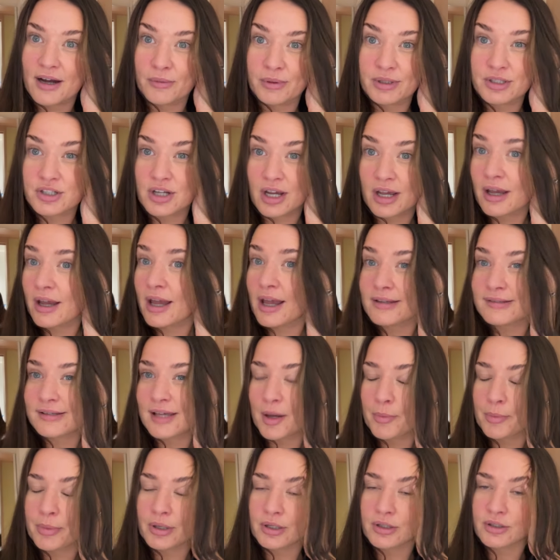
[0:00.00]
which has
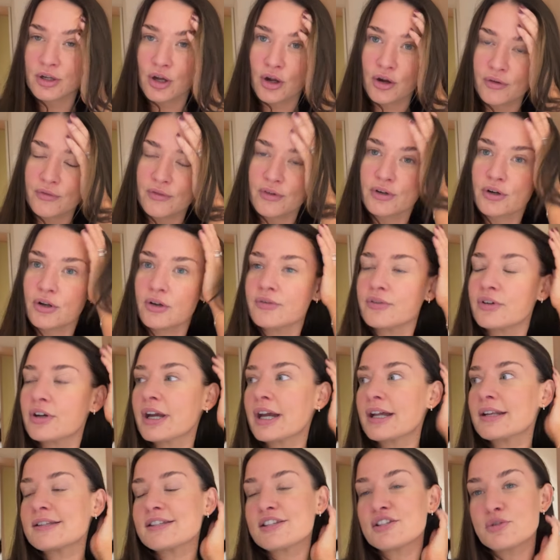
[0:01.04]
happened over and over
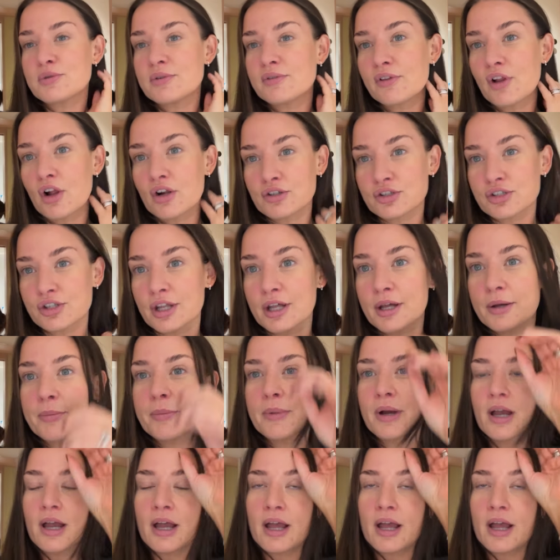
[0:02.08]
again since we've launched them.